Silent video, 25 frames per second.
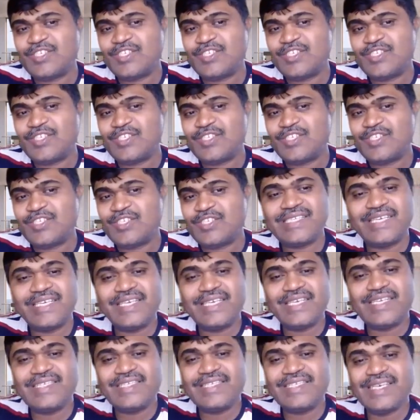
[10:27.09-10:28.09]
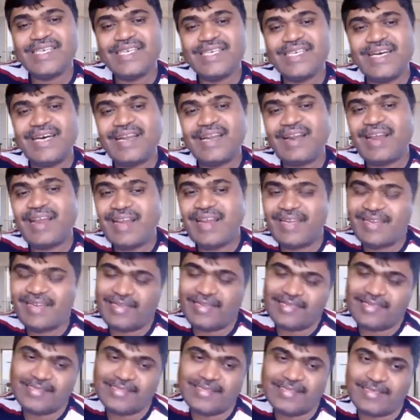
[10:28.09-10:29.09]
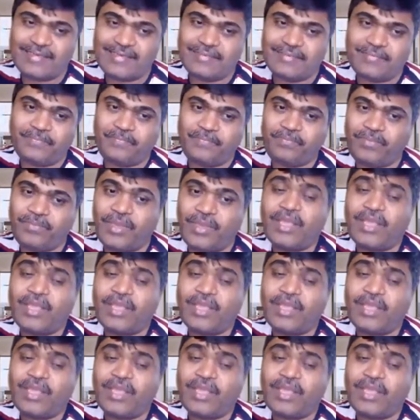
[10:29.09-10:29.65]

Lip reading: So C is the right answer.